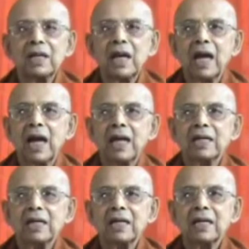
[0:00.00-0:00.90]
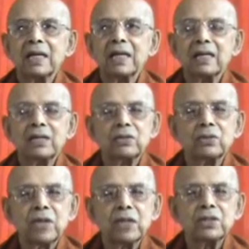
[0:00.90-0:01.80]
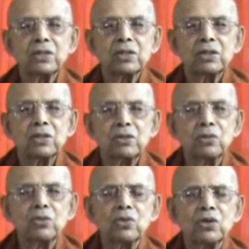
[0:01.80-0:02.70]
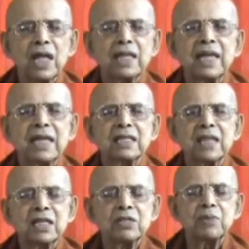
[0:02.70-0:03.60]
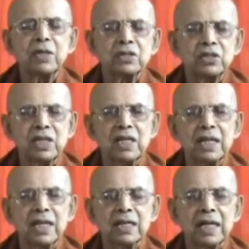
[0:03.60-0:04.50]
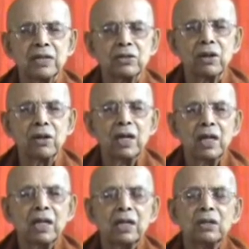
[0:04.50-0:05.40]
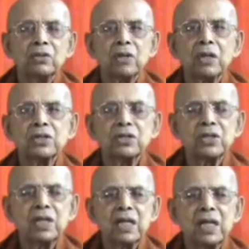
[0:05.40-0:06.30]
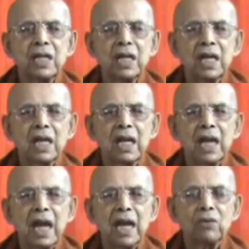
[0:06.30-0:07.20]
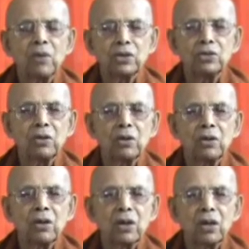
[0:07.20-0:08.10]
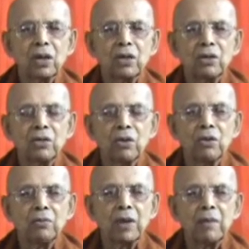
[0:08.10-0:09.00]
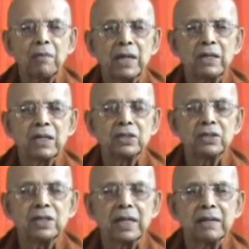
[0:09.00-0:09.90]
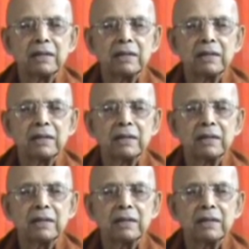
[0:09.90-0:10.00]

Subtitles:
and just do nothing just by seeing it, that's all. Just see and watch your mental state.